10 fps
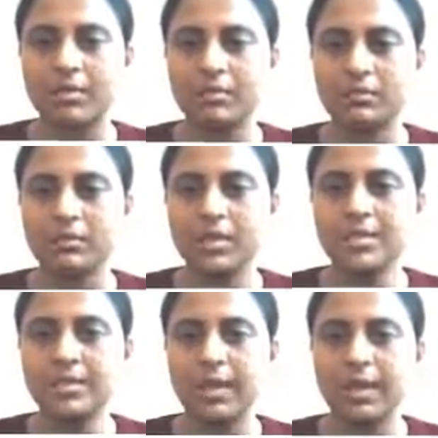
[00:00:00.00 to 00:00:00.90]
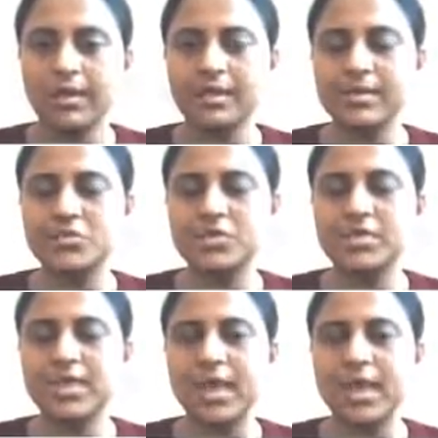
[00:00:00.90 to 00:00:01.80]
These indecisions
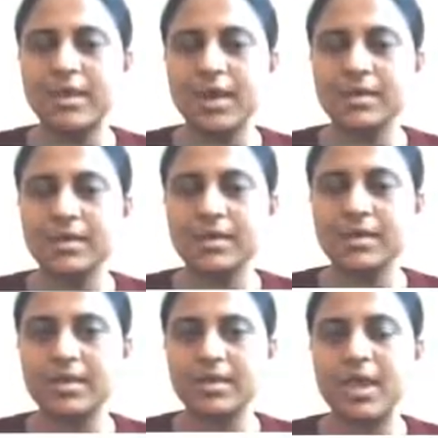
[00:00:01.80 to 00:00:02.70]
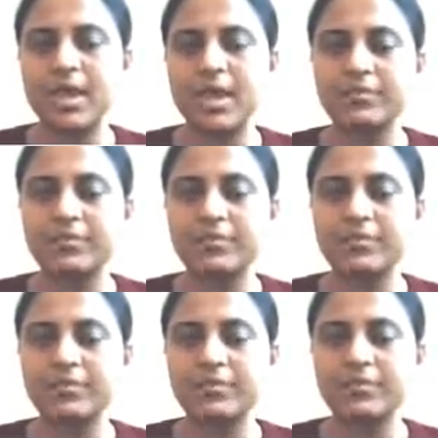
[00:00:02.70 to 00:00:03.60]
can arise due to lack of
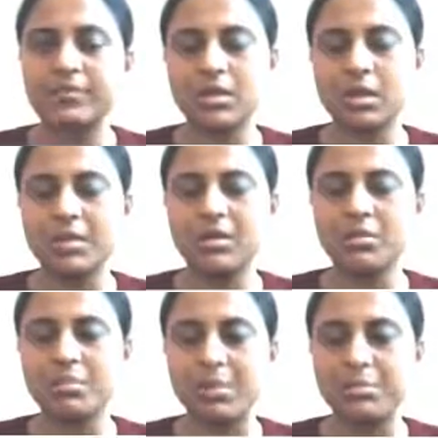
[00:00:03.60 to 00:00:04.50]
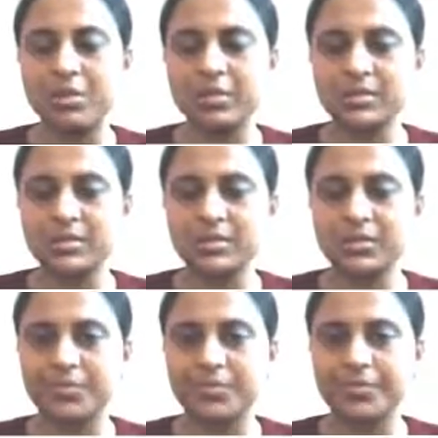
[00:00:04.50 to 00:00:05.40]
agreement among members.
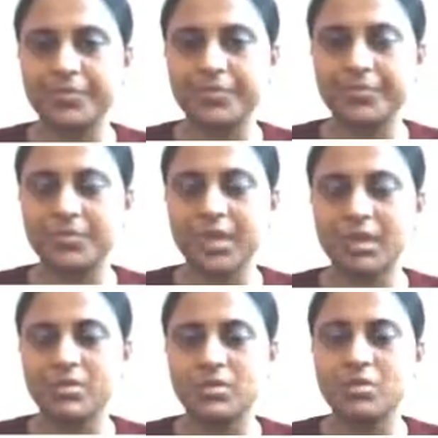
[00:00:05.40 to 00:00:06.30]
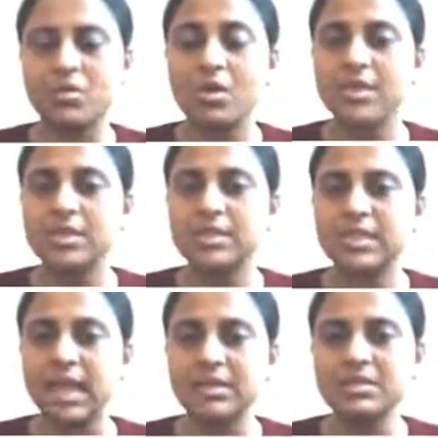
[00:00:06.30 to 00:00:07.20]
So,
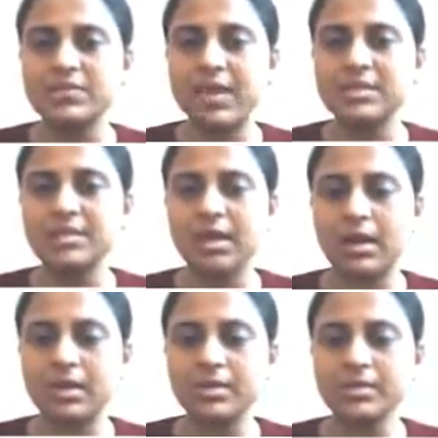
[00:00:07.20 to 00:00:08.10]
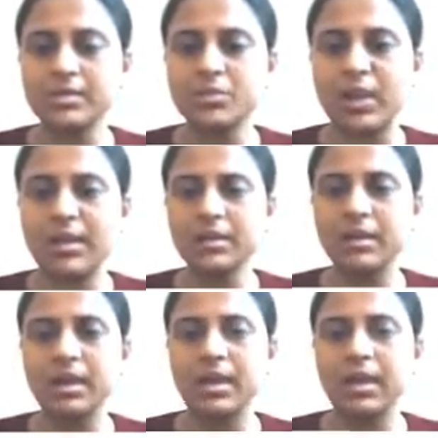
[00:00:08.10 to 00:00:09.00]
satisficing occurs when
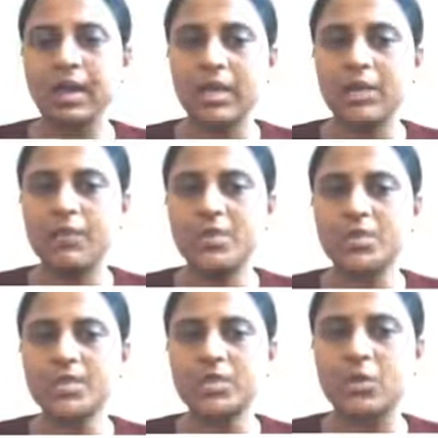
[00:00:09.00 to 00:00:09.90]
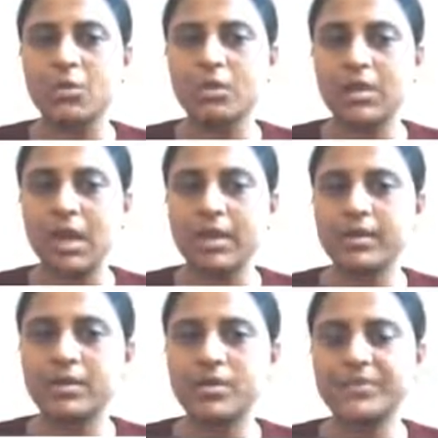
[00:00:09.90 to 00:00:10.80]
individuals grow
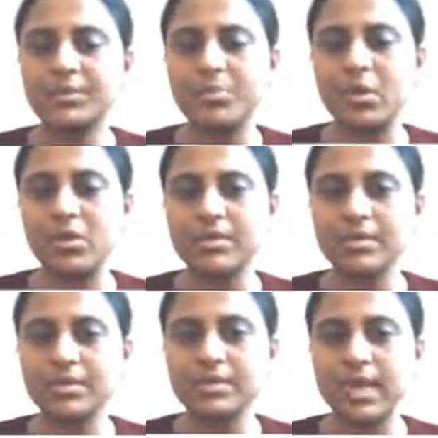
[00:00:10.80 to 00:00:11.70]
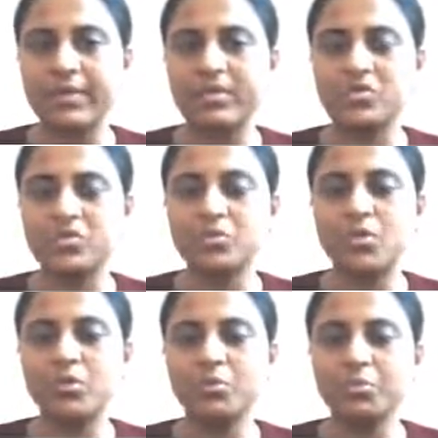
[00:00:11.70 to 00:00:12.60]
tired of the process and they just
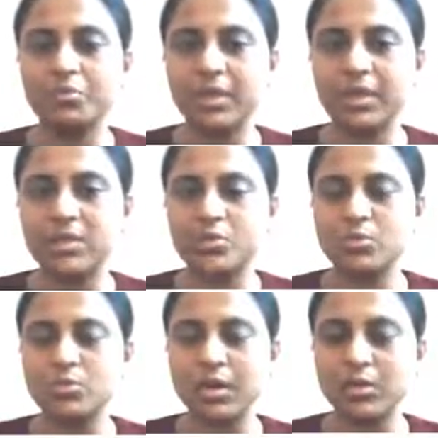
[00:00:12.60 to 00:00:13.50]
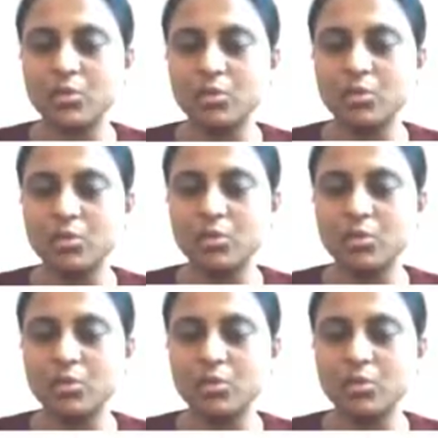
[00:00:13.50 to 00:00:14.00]
want to bring it to a conclusion.